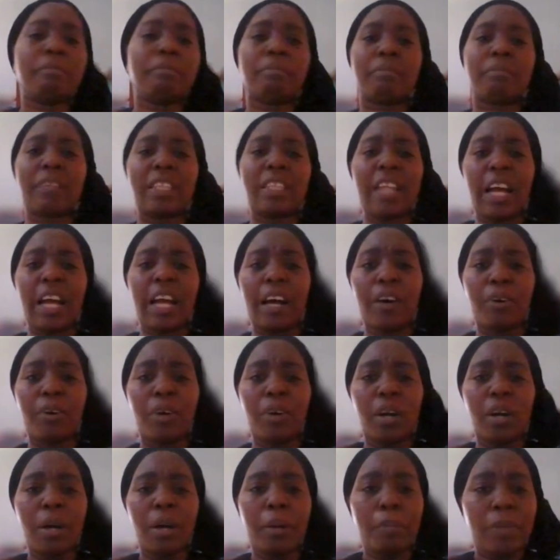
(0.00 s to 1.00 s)
now
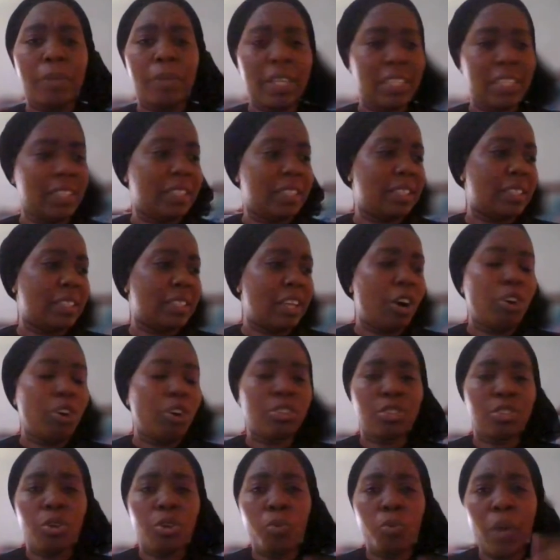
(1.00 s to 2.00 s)
please
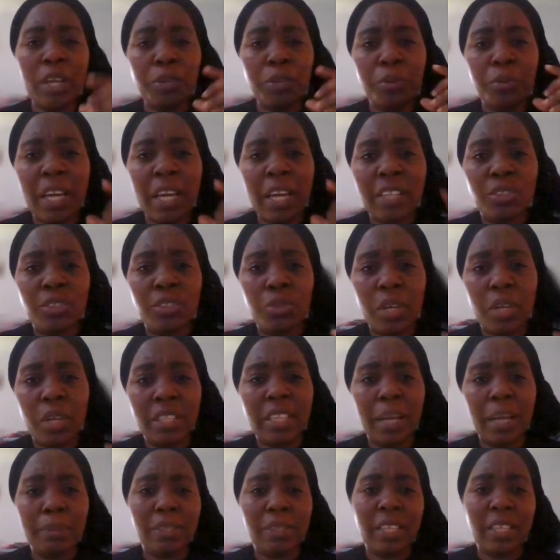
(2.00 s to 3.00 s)
also when you get to
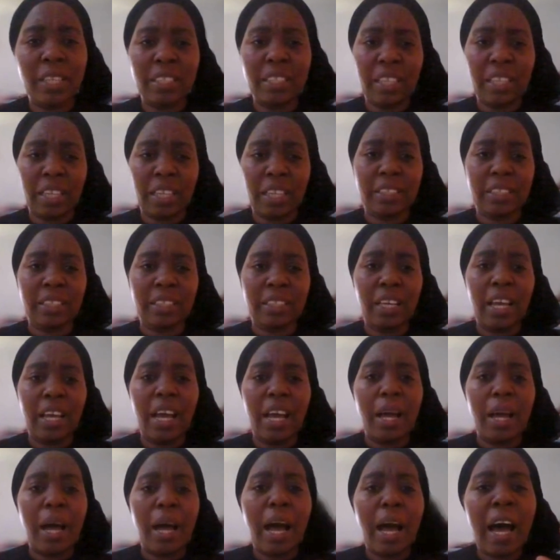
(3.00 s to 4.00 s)
exam centers
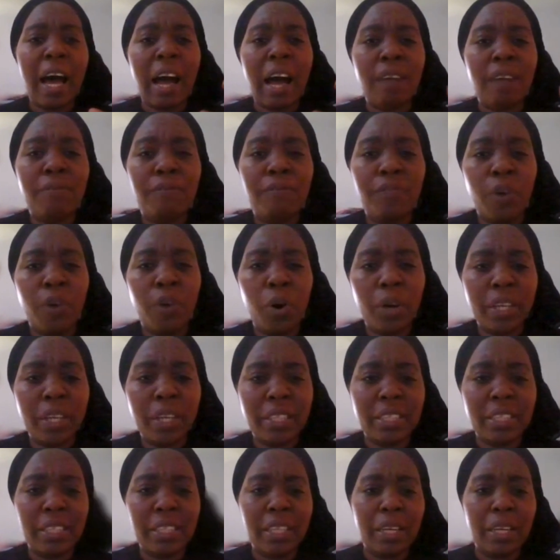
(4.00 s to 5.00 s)
avoid
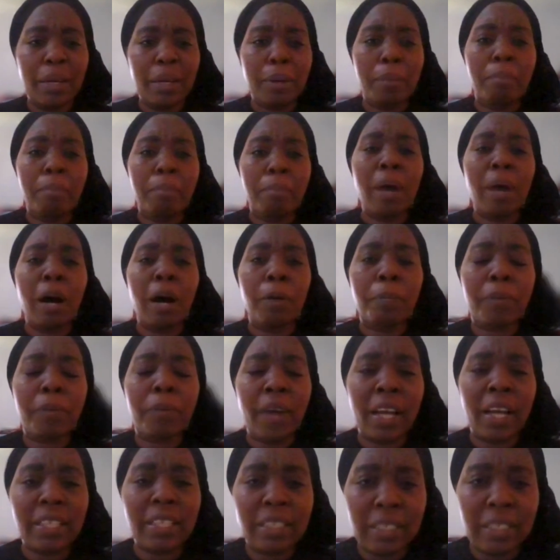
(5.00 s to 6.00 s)

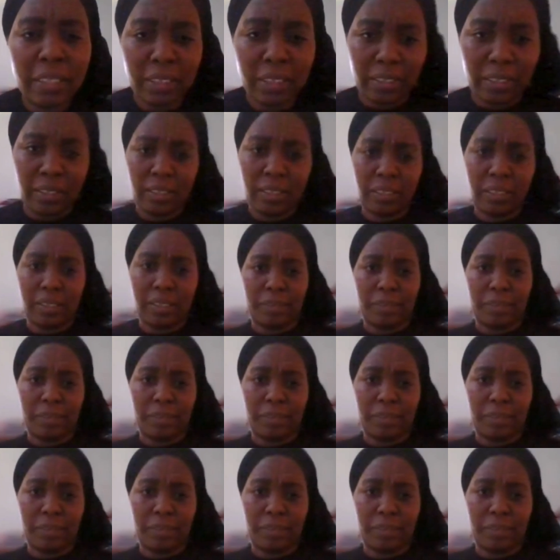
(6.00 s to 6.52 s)
malpractice